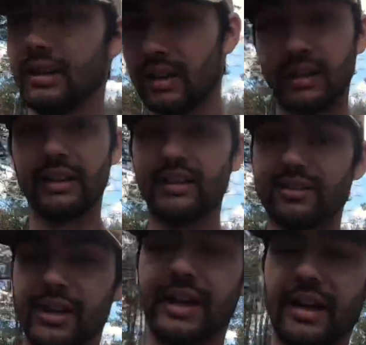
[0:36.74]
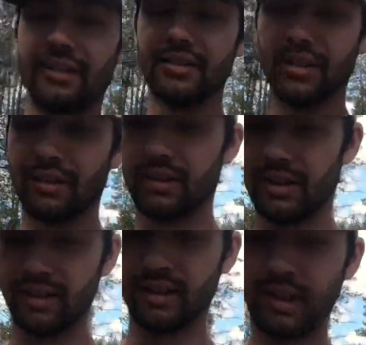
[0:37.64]
clean it right now, so
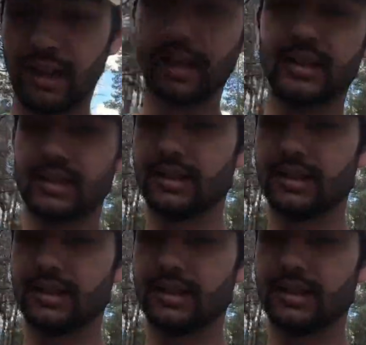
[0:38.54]
it's